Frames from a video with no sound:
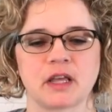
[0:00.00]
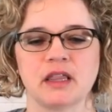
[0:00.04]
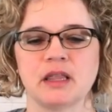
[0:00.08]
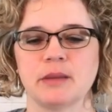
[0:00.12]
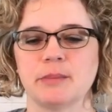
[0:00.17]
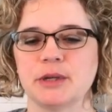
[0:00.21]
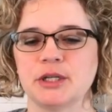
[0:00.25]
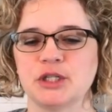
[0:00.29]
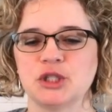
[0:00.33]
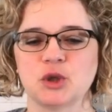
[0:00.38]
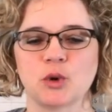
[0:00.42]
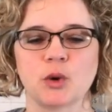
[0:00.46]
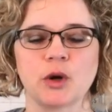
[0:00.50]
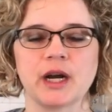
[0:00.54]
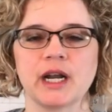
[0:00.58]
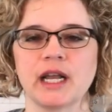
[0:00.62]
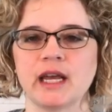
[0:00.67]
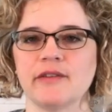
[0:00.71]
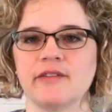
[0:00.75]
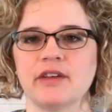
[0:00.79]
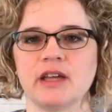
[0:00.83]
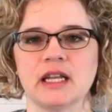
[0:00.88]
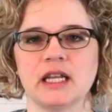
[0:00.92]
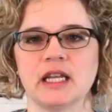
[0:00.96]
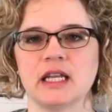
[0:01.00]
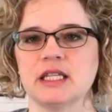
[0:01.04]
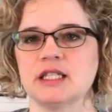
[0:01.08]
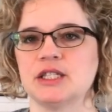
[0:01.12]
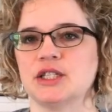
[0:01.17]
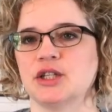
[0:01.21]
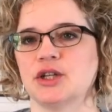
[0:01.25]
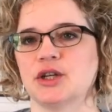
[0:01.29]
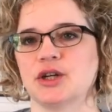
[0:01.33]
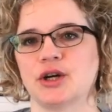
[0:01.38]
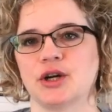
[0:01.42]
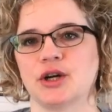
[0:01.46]
the majority of it
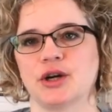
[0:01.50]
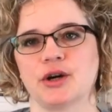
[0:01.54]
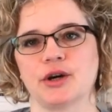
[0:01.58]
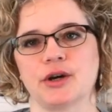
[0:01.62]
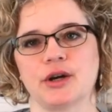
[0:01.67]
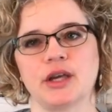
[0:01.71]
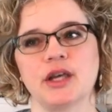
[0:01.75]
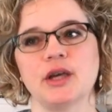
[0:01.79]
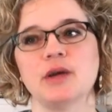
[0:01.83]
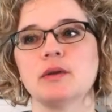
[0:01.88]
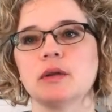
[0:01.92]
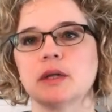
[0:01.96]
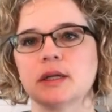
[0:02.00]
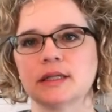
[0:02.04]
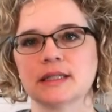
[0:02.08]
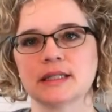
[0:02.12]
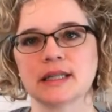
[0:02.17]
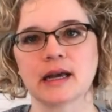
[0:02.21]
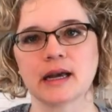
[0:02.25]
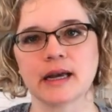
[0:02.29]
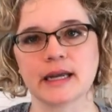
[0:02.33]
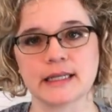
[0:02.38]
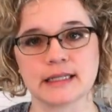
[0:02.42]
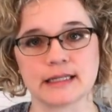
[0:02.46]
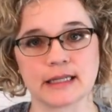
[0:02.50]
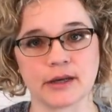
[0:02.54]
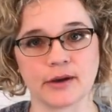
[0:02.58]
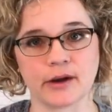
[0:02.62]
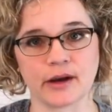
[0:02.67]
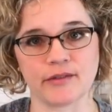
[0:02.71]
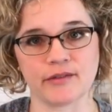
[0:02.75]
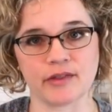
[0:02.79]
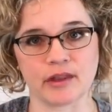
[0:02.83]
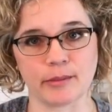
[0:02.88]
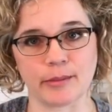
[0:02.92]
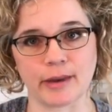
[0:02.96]
is your cute little signs that you
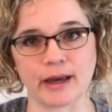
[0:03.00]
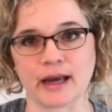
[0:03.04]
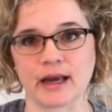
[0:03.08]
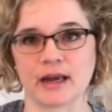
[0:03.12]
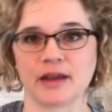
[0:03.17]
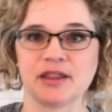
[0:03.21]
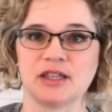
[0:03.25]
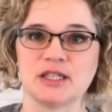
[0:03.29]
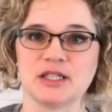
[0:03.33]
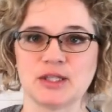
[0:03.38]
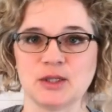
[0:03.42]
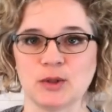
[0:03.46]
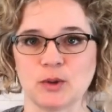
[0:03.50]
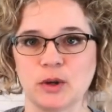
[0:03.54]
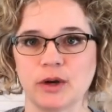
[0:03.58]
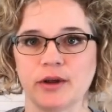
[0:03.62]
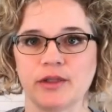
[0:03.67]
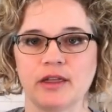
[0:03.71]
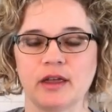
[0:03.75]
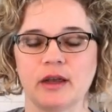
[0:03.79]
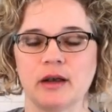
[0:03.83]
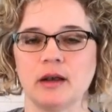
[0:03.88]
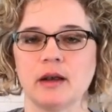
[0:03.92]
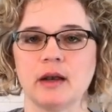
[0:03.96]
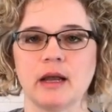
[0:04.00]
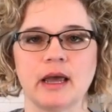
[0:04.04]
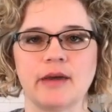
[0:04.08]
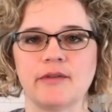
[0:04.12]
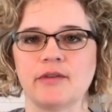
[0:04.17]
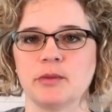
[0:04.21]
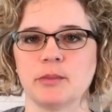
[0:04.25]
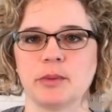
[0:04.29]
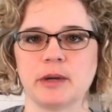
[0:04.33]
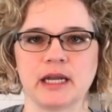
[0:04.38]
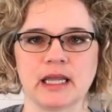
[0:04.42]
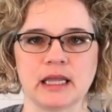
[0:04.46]
have in the back of the store that
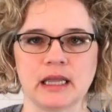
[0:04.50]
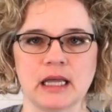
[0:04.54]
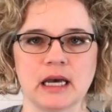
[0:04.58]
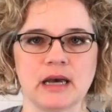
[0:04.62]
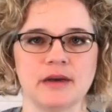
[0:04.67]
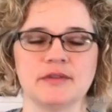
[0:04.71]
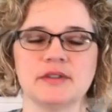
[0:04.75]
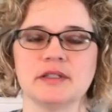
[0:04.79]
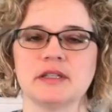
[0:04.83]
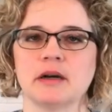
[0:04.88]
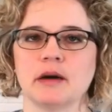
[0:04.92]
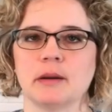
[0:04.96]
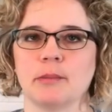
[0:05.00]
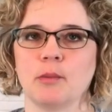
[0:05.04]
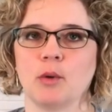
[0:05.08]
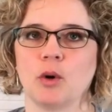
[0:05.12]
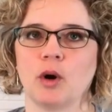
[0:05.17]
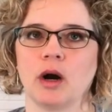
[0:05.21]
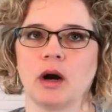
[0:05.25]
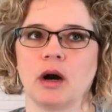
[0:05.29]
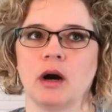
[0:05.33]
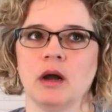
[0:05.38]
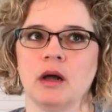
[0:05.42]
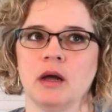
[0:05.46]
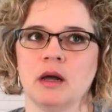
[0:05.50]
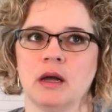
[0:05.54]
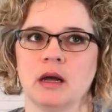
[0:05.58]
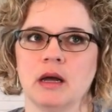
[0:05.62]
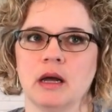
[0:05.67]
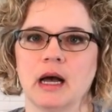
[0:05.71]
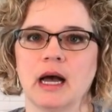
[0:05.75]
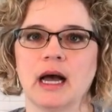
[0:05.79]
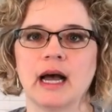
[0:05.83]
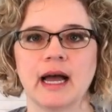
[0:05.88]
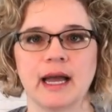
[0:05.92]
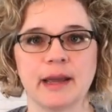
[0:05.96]
everybody loves. They're more,
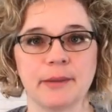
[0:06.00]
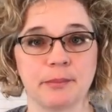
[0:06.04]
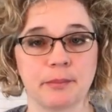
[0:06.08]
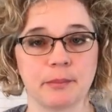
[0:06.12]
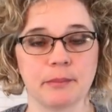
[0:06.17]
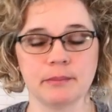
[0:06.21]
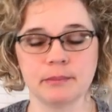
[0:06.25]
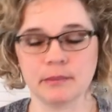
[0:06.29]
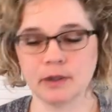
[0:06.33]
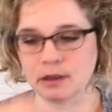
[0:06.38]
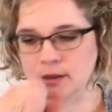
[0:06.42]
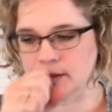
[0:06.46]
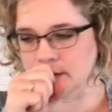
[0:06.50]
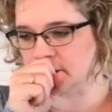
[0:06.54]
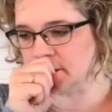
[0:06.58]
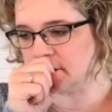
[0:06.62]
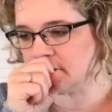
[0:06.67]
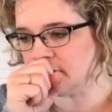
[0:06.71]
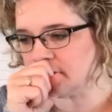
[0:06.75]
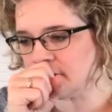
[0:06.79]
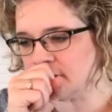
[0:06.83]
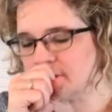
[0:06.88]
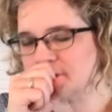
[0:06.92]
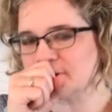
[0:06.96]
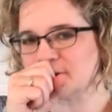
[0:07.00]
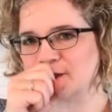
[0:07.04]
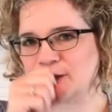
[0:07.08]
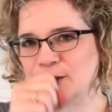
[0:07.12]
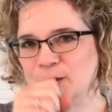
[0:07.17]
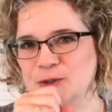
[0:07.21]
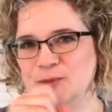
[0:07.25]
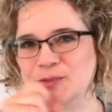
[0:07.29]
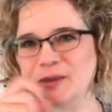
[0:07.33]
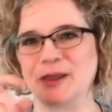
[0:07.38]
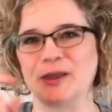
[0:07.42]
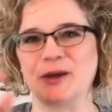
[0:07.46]

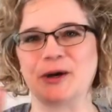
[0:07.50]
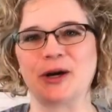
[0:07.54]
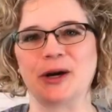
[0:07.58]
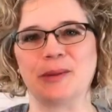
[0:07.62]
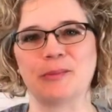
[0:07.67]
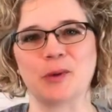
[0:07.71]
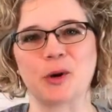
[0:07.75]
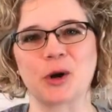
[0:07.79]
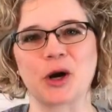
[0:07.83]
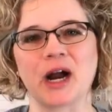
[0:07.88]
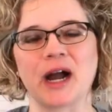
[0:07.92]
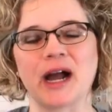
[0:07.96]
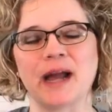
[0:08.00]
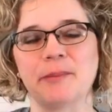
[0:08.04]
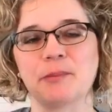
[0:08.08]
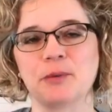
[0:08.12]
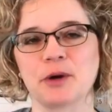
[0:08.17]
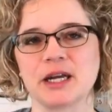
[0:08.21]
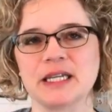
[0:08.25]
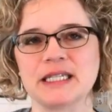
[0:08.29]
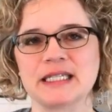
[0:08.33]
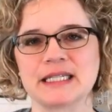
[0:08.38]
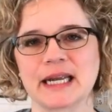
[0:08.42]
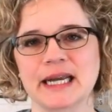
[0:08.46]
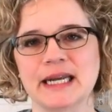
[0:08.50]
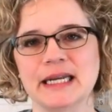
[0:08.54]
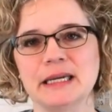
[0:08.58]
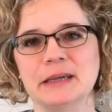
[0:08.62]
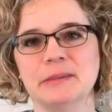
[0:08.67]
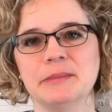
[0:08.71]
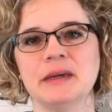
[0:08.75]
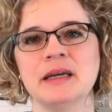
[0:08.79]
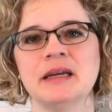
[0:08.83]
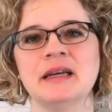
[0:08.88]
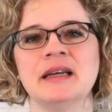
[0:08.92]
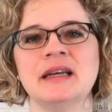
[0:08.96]
excuse me, they're a more high-priced
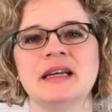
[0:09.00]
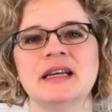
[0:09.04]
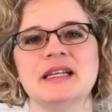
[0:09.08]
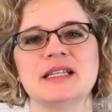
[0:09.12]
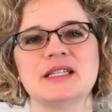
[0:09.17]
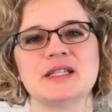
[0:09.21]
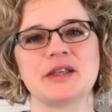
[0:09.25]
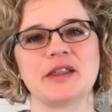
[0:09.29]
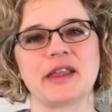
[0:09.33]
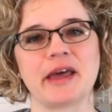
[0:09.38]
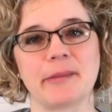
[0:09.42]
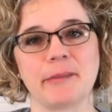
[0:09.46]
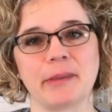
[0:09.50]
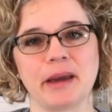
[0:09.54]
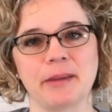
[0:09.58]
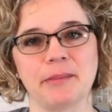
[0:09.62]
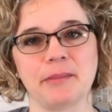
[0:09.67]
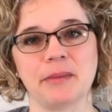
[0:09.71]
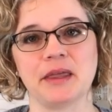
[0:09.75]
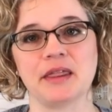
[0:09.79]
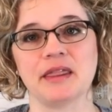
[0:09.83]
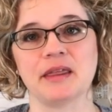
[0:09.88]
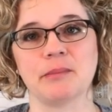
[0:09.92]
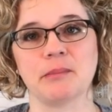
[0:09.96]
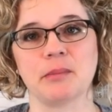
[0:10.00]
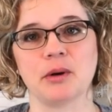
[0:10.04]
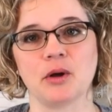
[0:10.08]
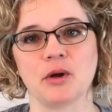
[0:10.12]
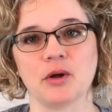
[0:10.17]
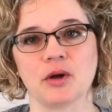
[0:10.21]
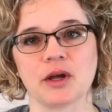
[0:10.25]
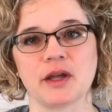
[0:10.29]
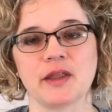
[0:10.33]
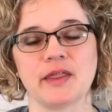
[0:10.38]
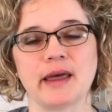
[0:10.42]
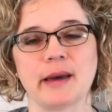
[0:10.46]
item, so that might be the
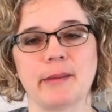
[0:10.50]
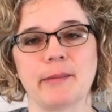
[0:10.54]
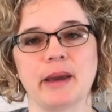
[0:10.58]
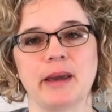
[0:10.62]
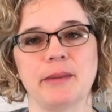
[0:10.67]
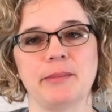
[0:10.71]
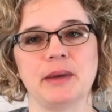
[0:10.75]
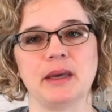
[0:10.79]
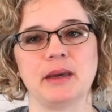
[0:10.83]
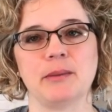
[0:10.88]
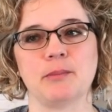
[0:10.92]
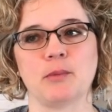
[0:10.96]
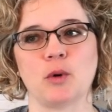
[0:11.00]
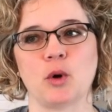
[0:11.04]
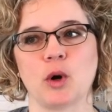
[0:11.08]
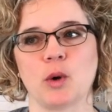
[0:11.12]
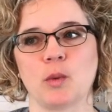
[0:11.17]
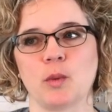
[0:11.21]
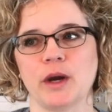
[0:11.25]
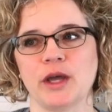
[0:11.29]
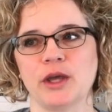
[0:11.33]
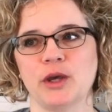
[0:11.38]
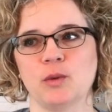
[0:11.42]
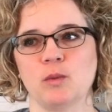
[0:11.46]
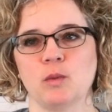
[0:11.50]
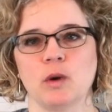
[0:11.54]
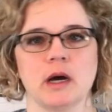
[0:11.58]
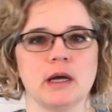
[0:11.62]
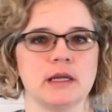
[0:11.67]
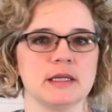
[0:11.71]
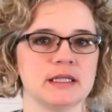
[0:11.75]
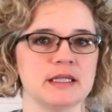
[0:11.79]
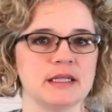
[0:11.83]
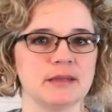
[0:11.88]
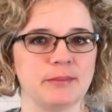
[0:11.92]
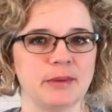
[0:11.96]
bulk, and that might be more what you want
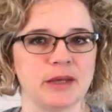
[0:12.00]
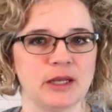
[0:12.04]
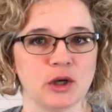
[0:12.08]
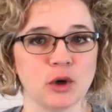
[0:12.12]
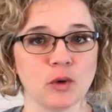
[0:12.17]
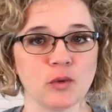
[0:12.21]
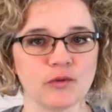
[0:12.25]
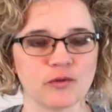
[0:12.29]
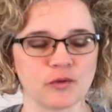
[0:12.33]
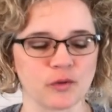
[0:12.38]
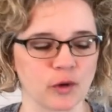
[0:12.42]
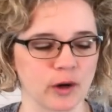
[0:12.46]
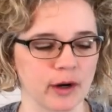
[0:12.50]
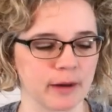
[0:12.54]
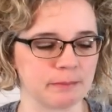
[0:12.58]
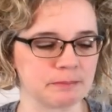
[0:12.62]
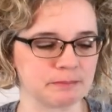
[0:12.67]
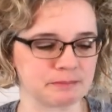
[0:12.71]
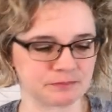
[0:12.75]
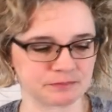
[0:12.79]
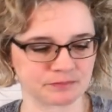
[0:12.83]
to be known for.